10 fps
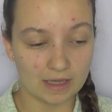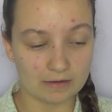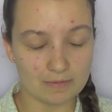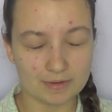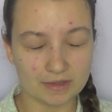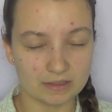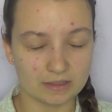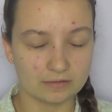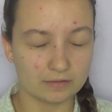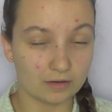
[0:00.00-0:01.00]
And I remember
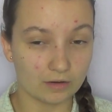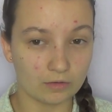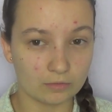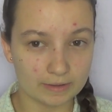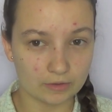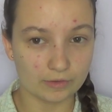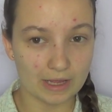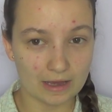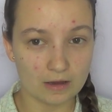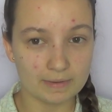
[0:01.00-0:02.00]
thinking, oh my God,
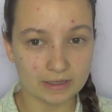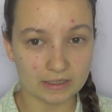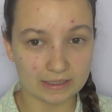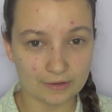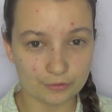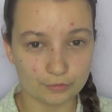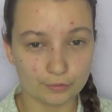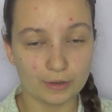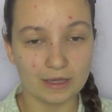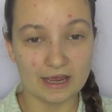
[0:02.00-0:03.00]
how am I going to get through